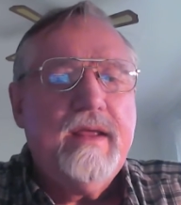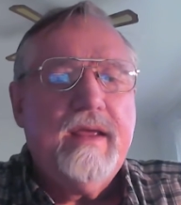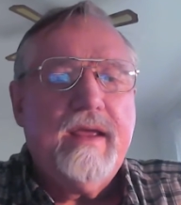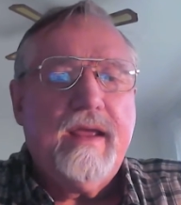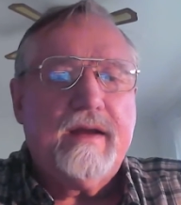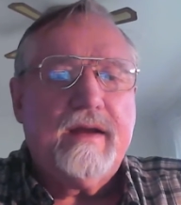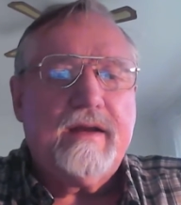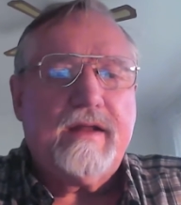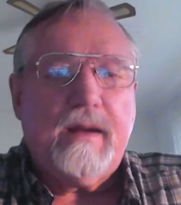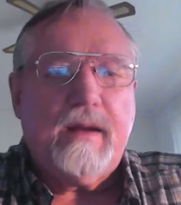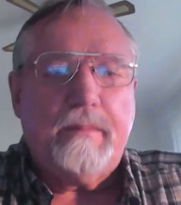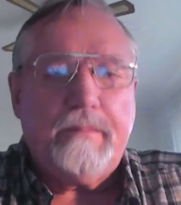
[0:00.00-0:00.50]

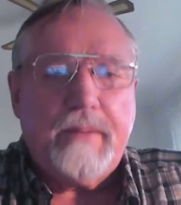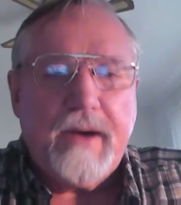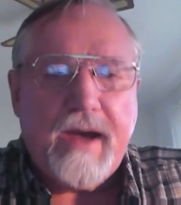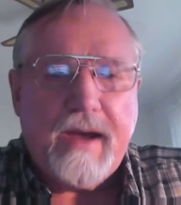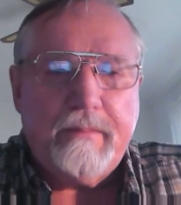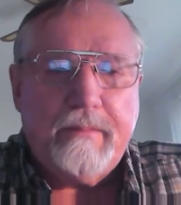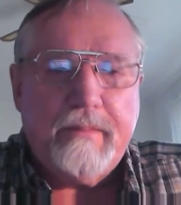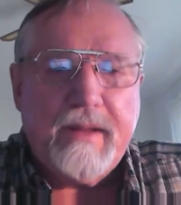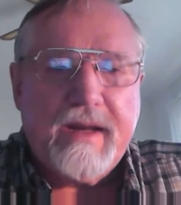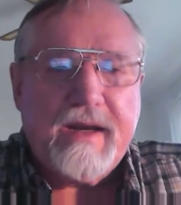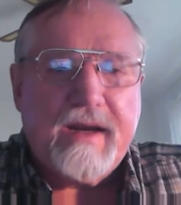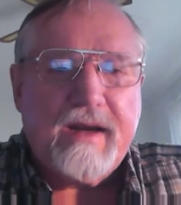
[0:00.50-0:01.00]
and
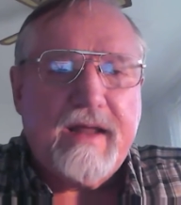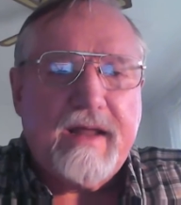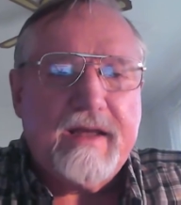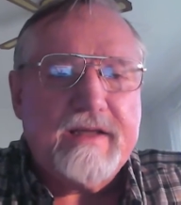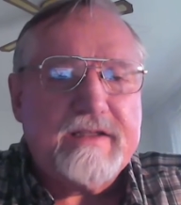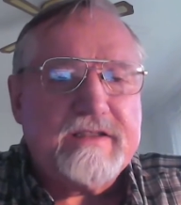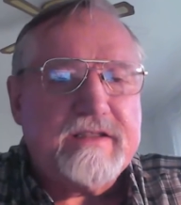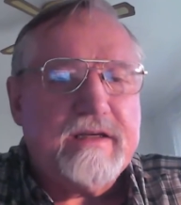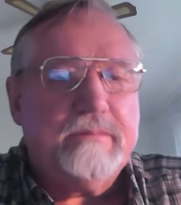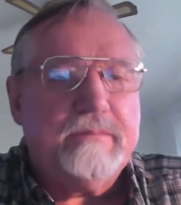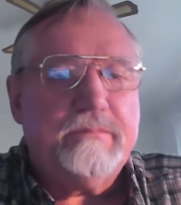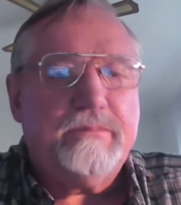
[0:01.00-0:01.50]

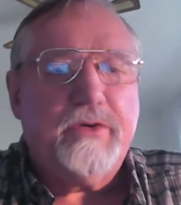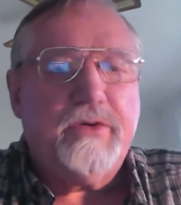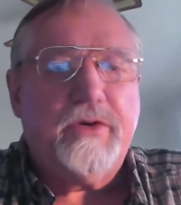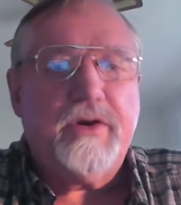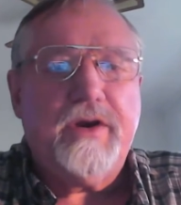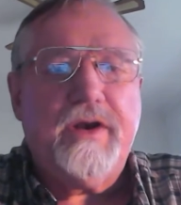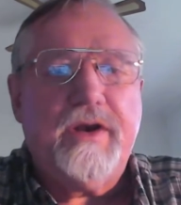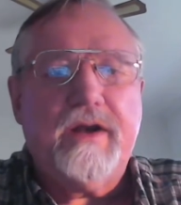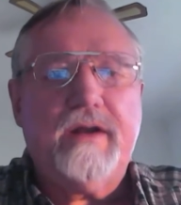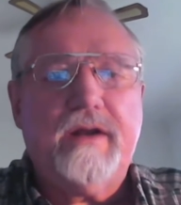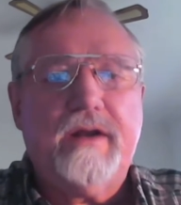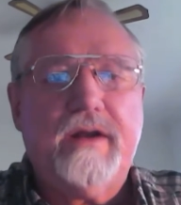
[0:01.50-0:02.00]
compartmentalized it and put
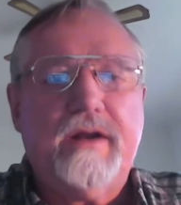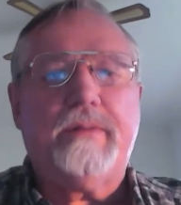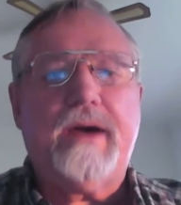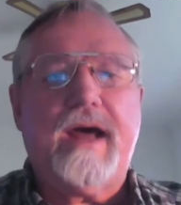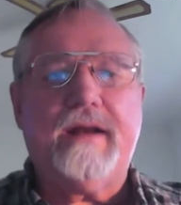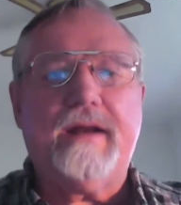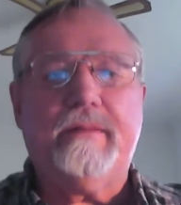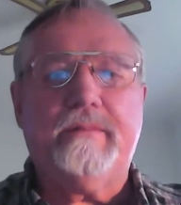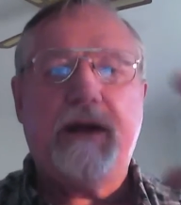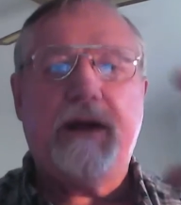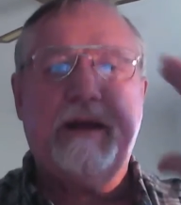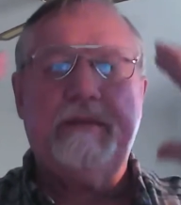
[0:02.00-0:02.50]
it in a part
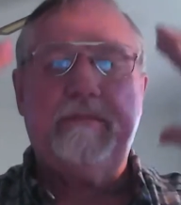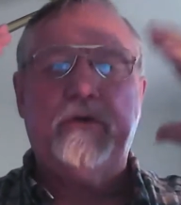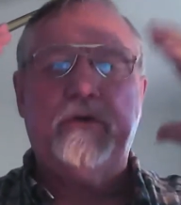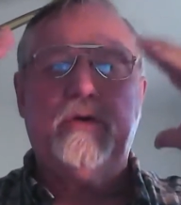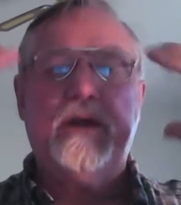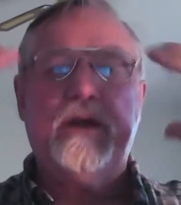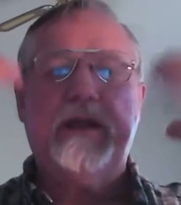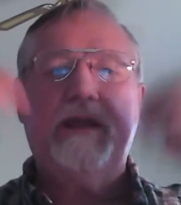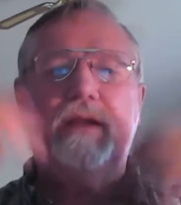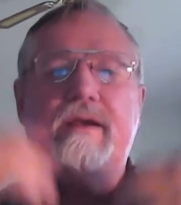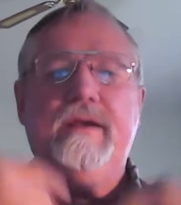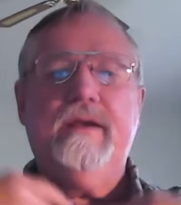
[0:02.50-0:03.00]
of my
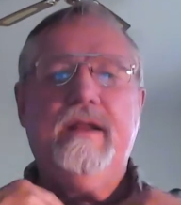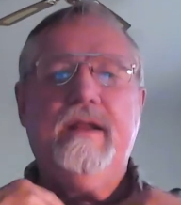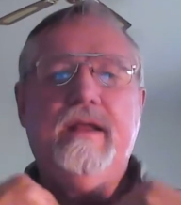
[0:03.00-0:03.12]
brain.